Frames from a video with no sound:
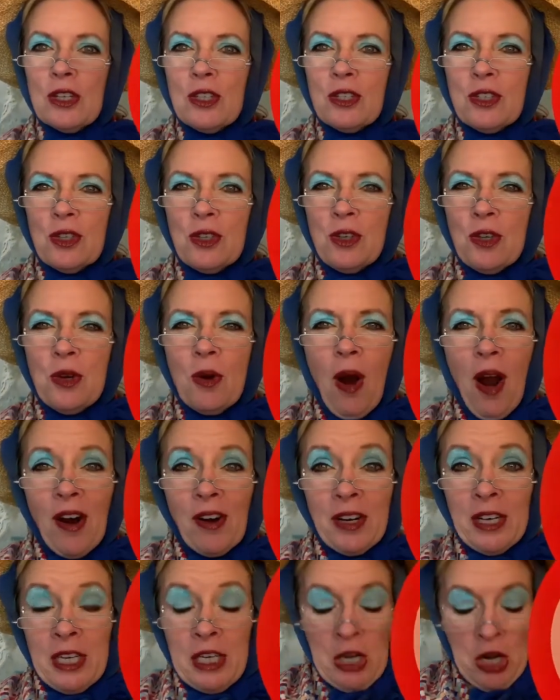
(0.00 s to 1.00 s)
Do you
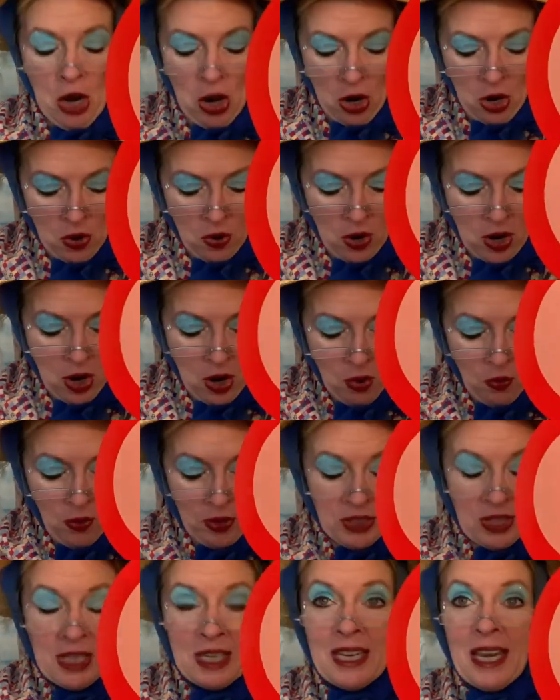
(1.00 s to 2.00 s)
already know
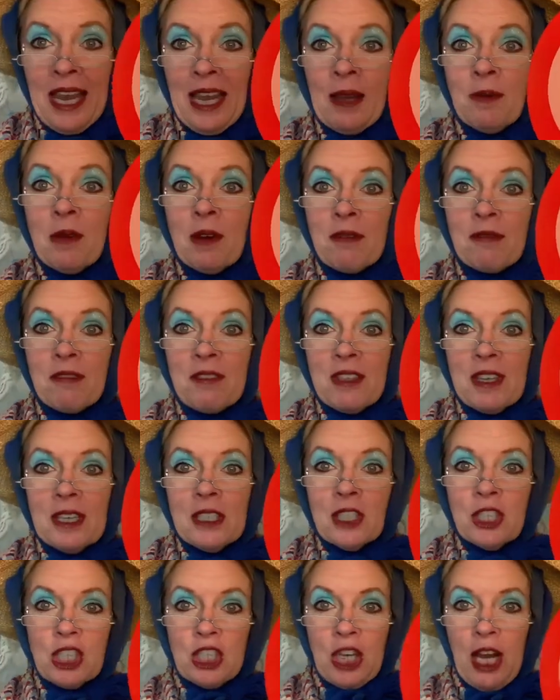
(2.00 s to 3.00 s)
what the name of
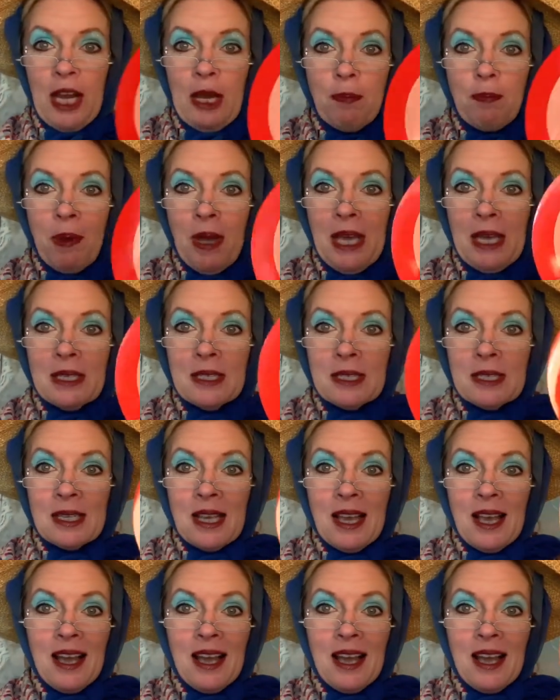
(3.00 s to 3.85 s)
this shape is?